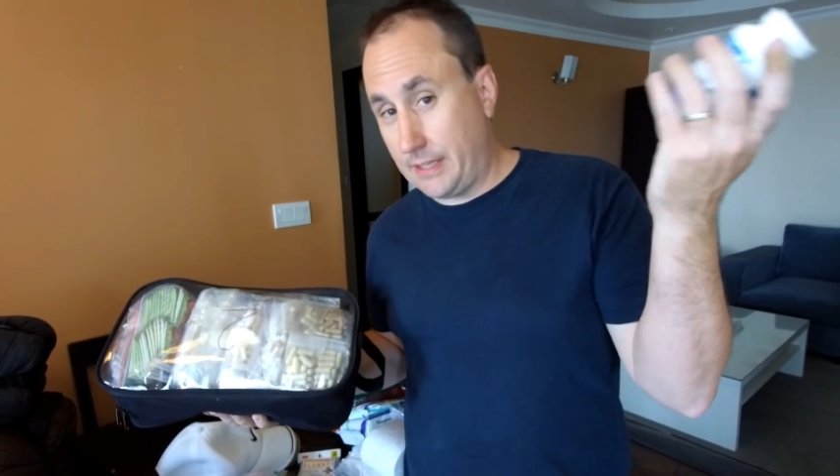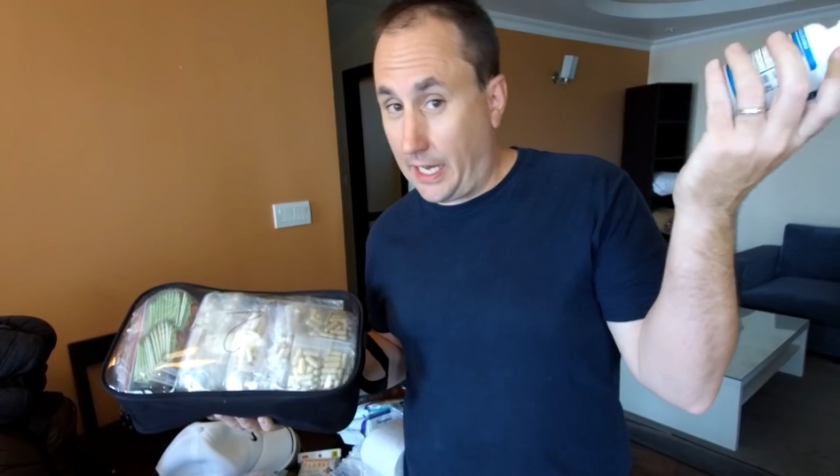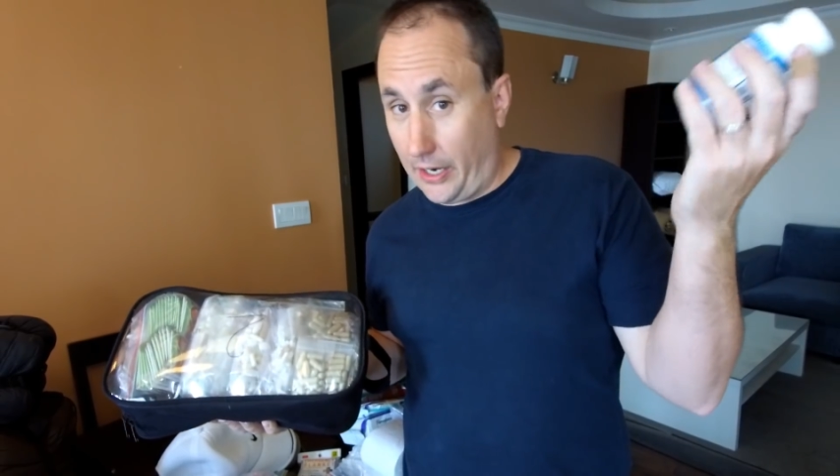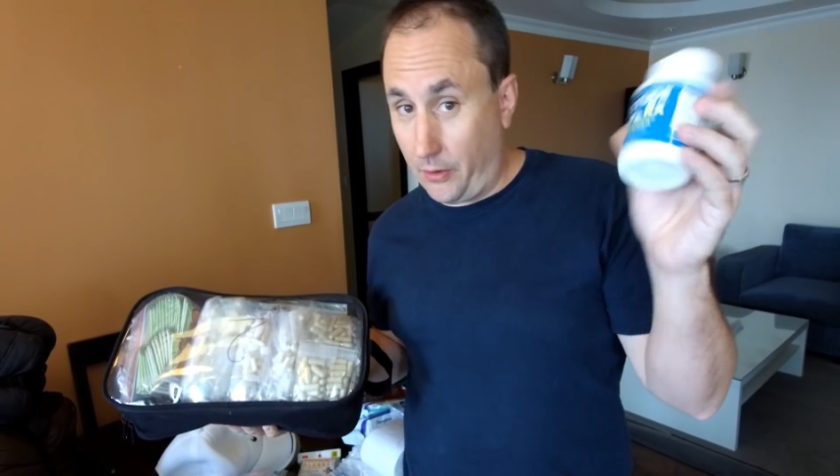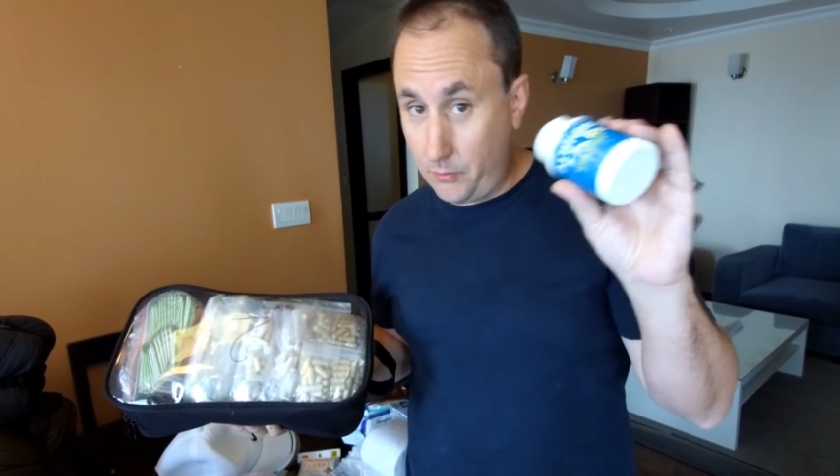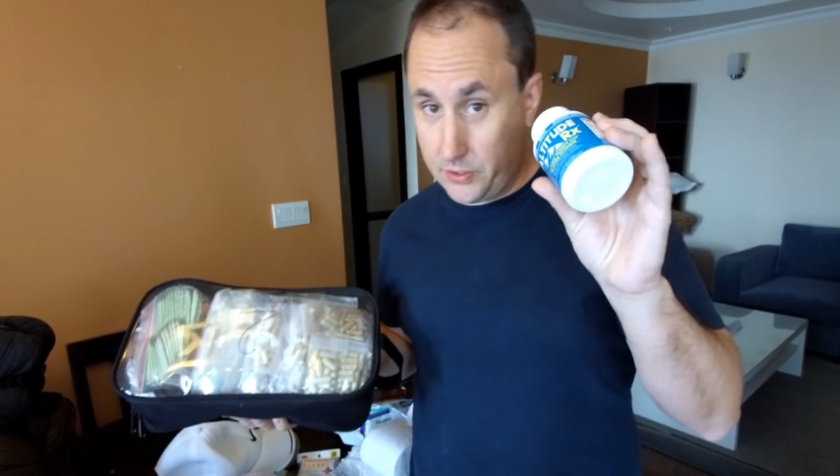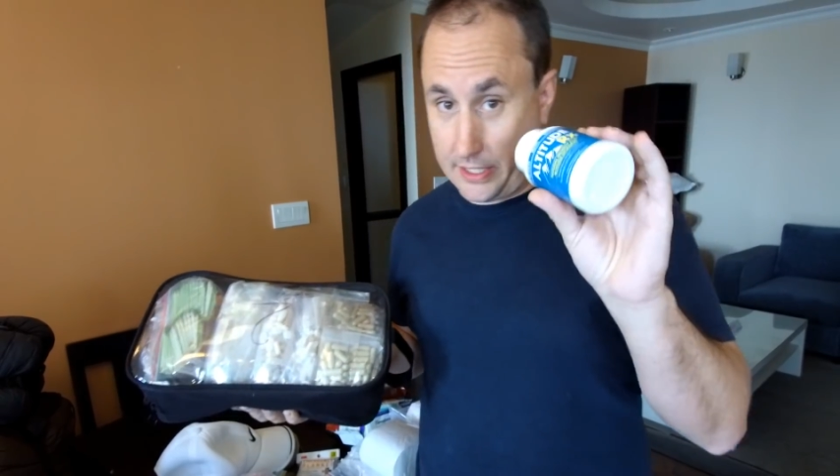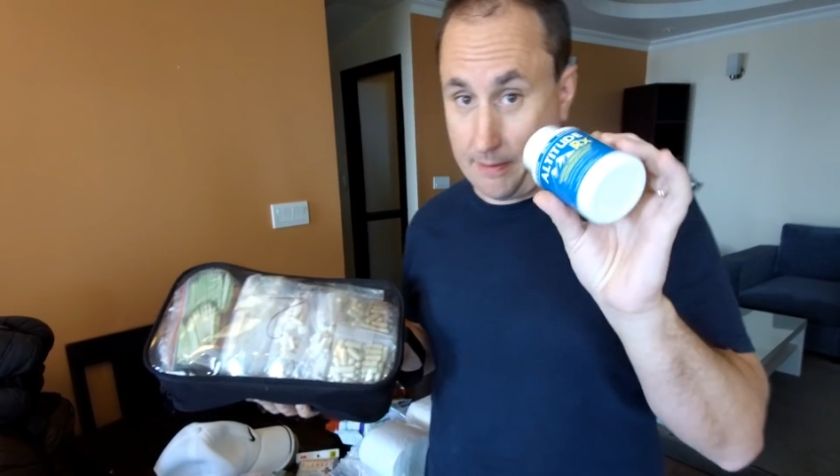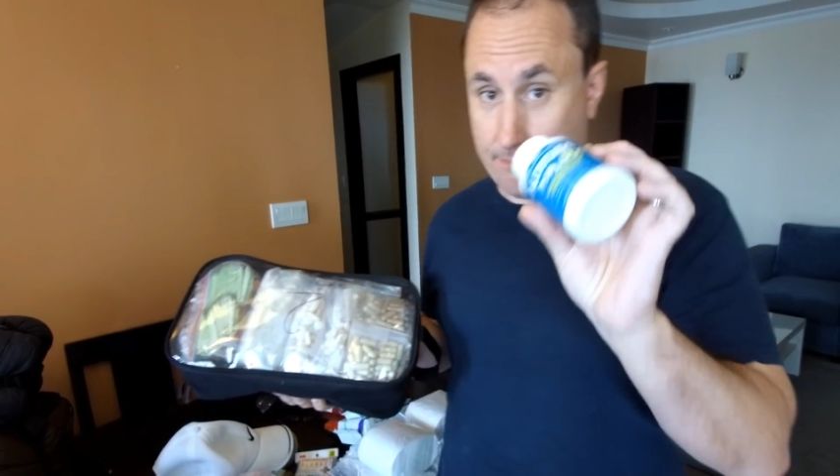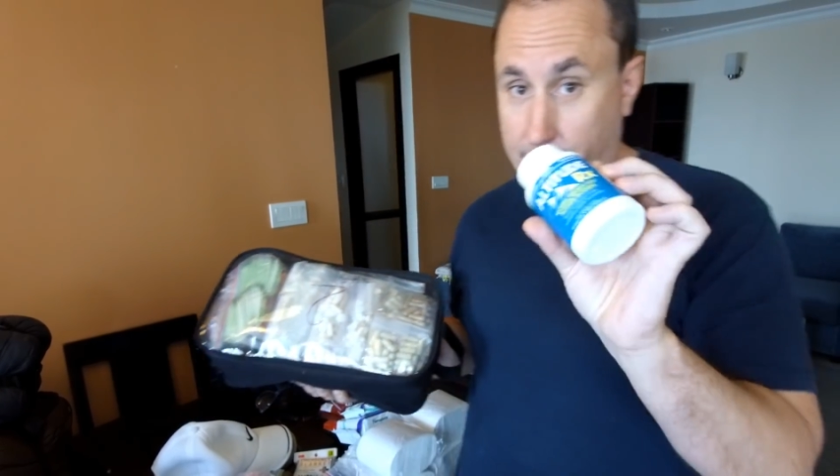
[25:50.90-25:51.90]
I don't know. We'll
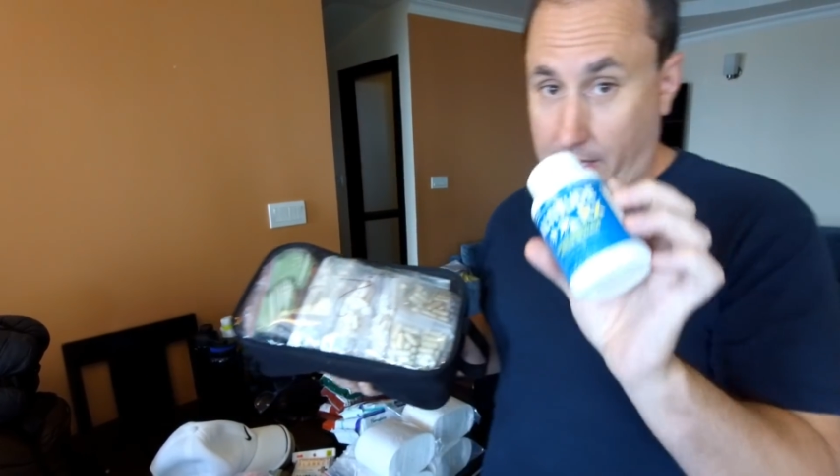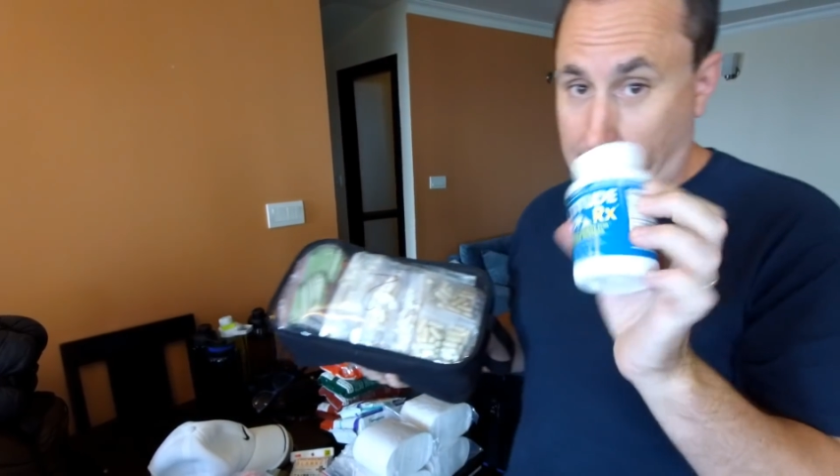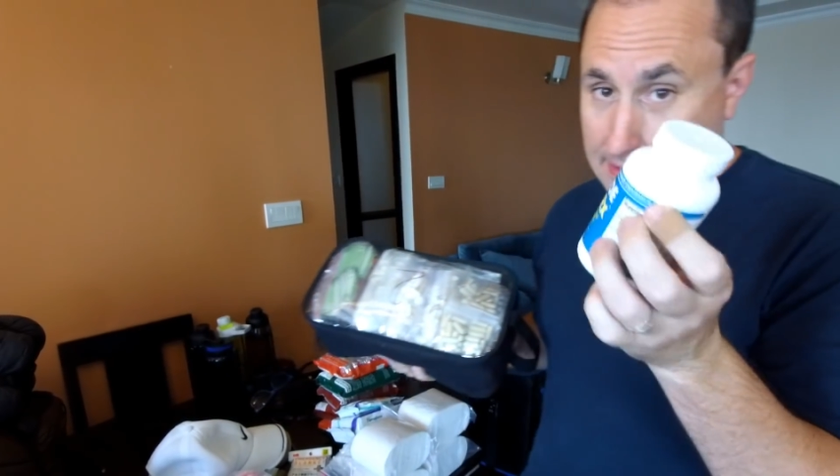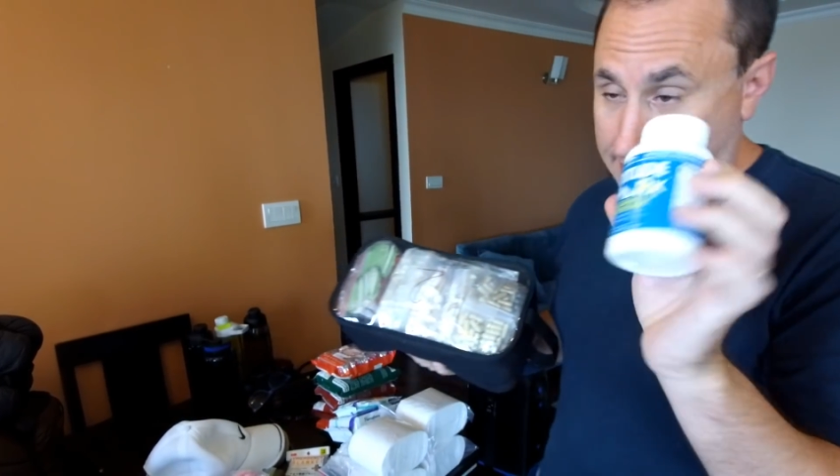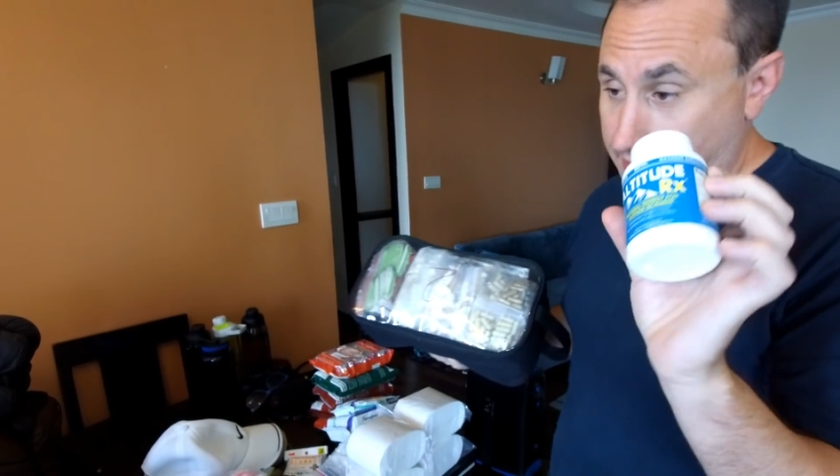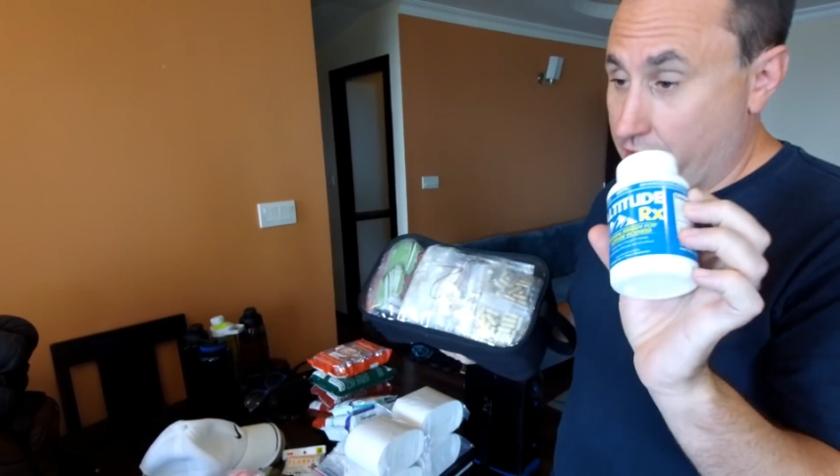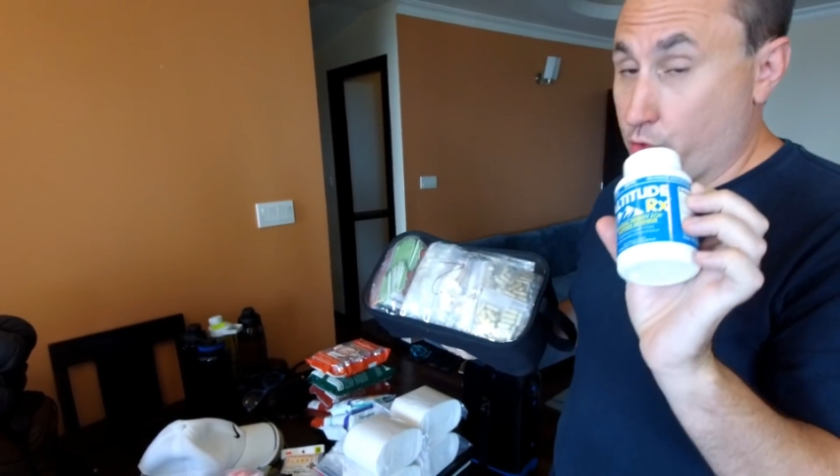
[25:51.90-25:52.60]
see. But